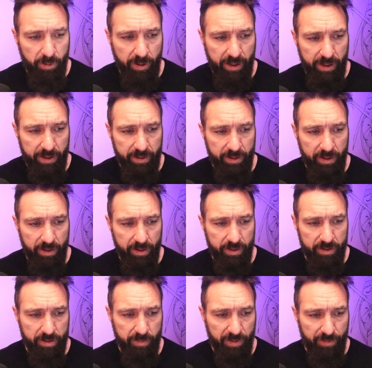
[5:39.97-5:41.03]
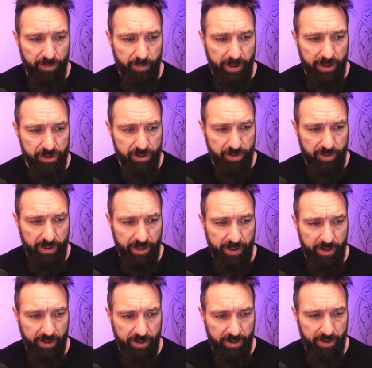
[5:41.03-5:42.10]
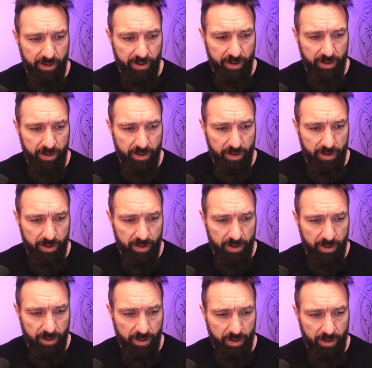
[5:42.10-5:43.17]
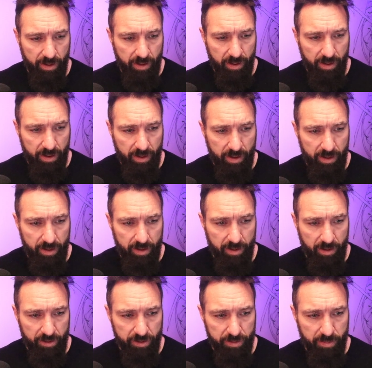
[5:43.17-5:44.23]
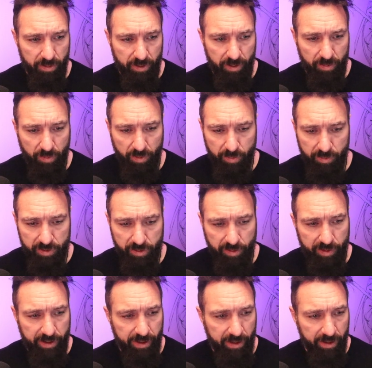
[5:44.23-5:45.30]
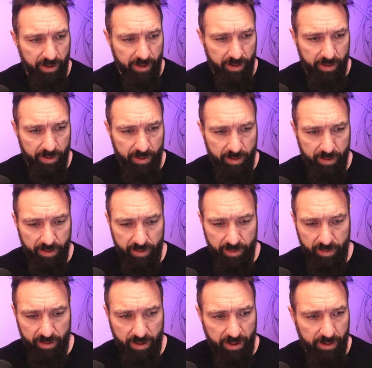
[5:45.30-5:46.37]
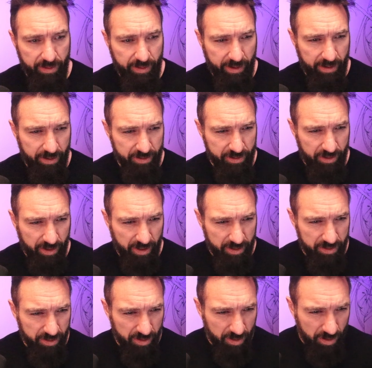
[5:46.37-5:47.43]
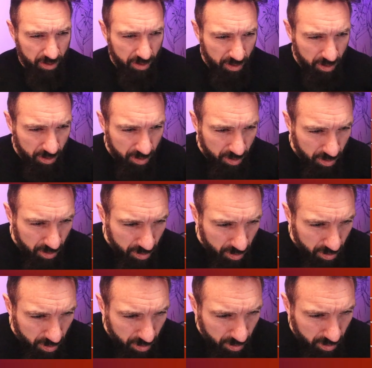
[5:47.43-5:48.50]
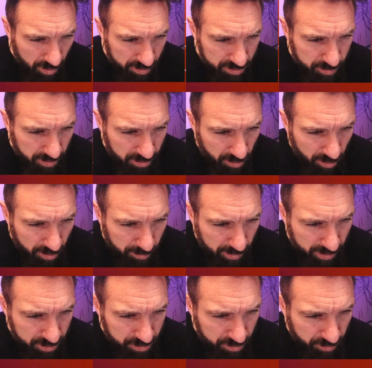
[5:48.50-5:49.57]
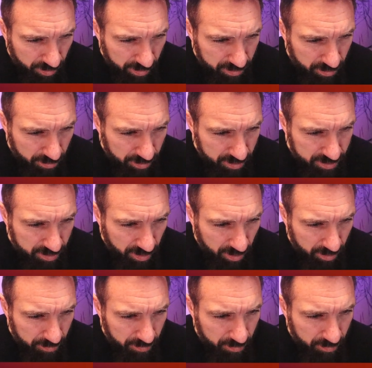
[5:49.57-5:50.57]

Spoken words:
in some information right here, and I'll just put in what was already kind of there. So you guys, I'll spell automation right though this time.